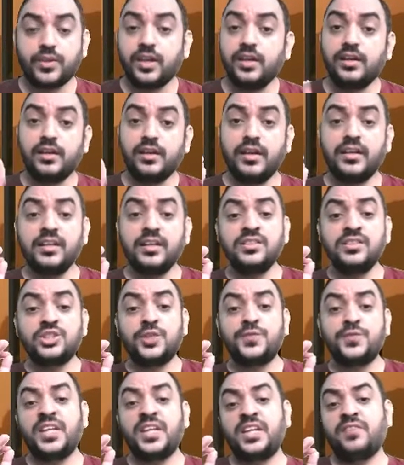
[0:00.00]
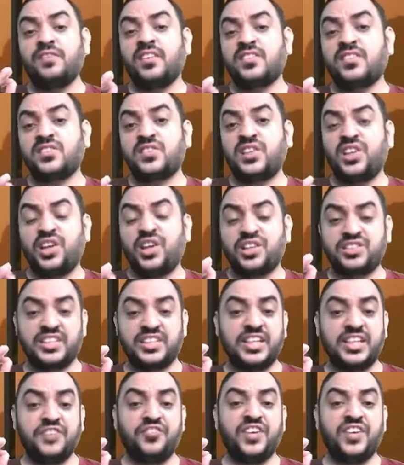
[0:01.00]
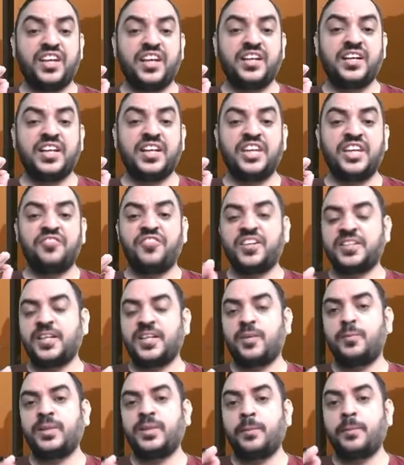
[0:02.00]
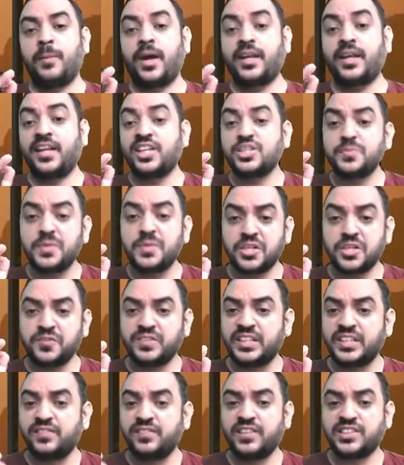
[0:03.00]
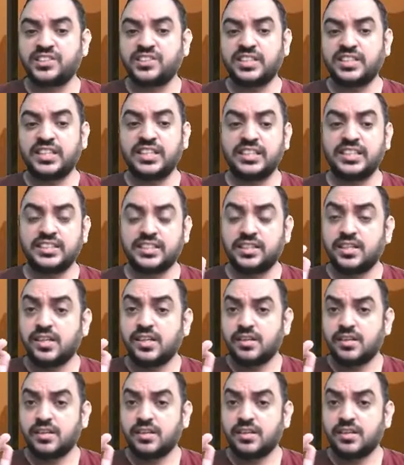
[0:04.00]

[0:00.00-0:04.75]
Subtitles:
Returns of the investee are significantly affected by the management of the investee's